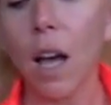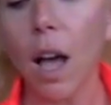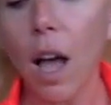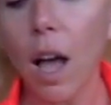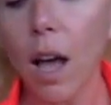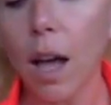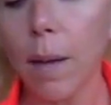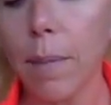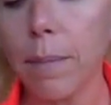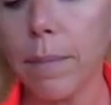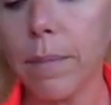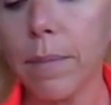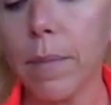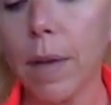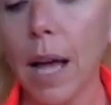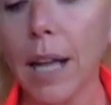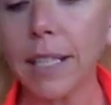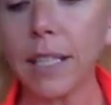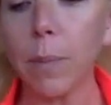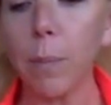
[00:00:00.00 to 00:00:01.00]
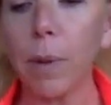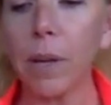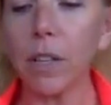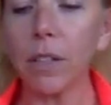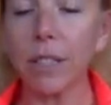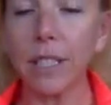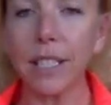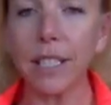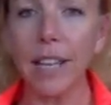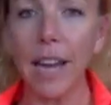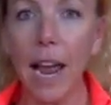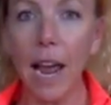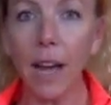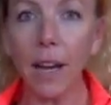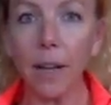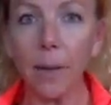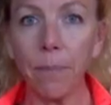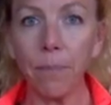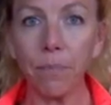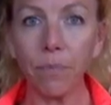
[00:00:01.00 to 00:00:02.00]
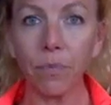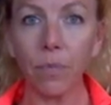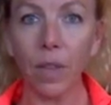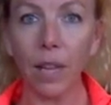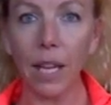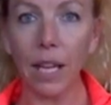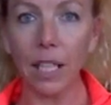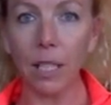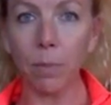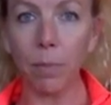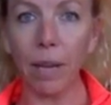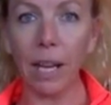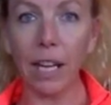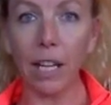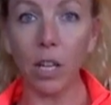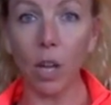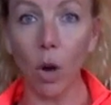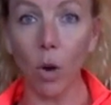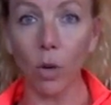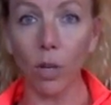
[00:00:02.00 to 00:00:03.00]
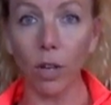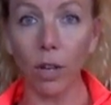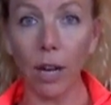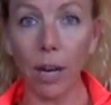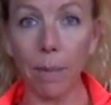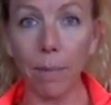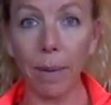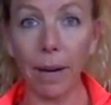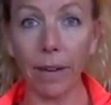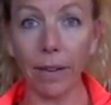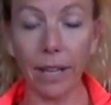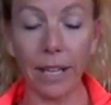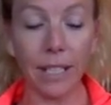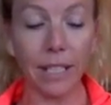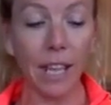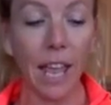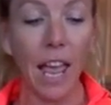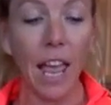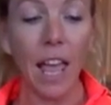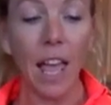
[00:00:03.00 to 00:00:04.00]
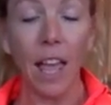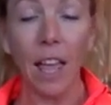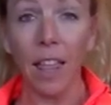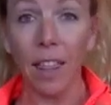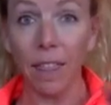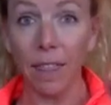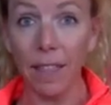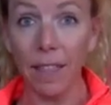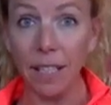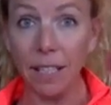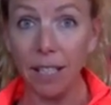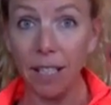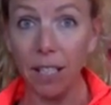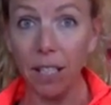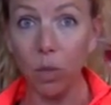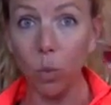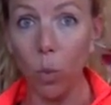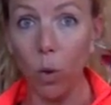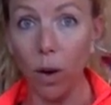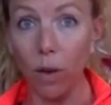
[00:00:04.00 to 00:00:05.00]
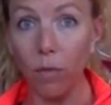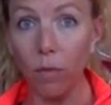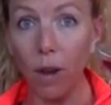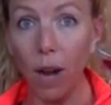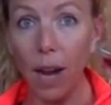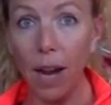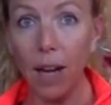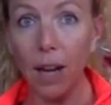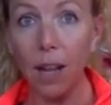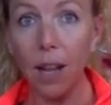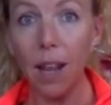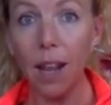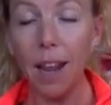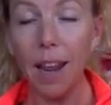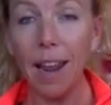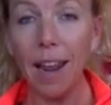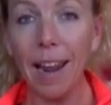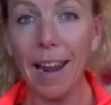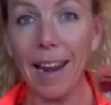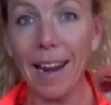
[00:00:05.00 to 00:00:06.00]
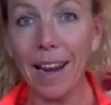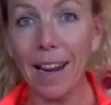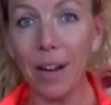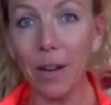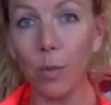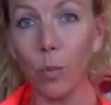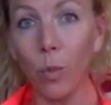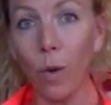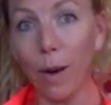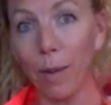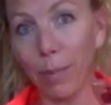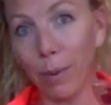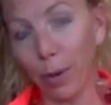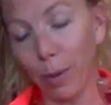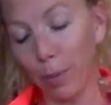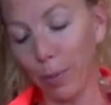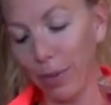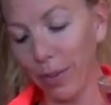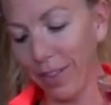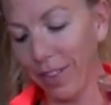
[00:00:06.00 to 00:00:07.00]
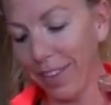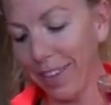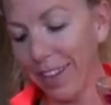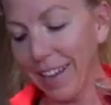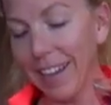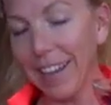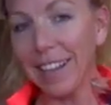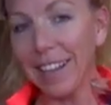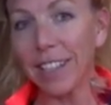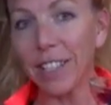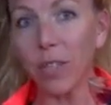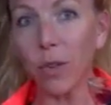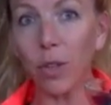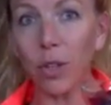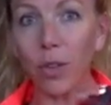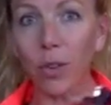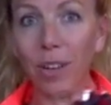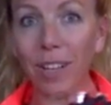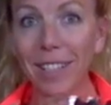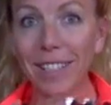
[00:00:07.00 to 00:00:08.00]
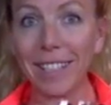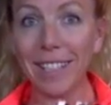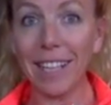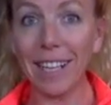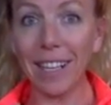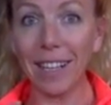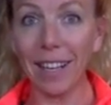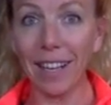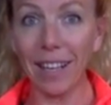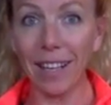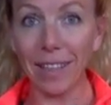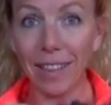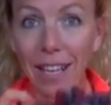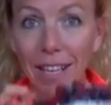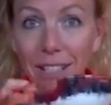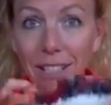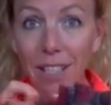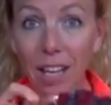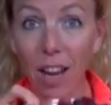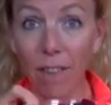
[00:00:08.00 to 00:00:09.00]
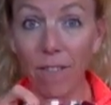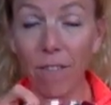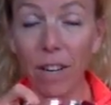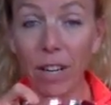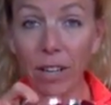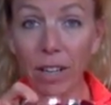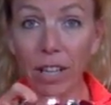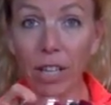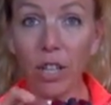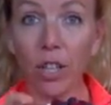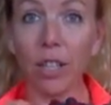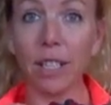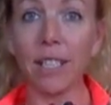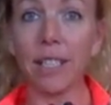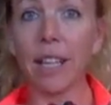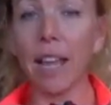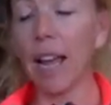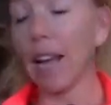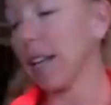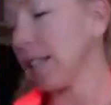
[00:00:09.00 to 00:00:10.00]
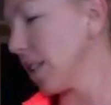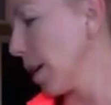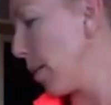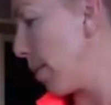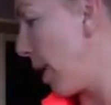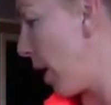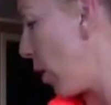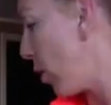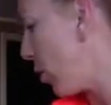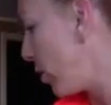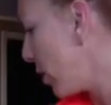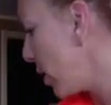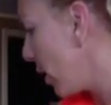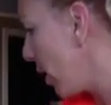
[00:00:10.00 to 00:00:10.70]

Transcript: A typical snack is plain yogurt and berries. This is 1 red and 1 purple. So you can see, like, that's a very good size amount.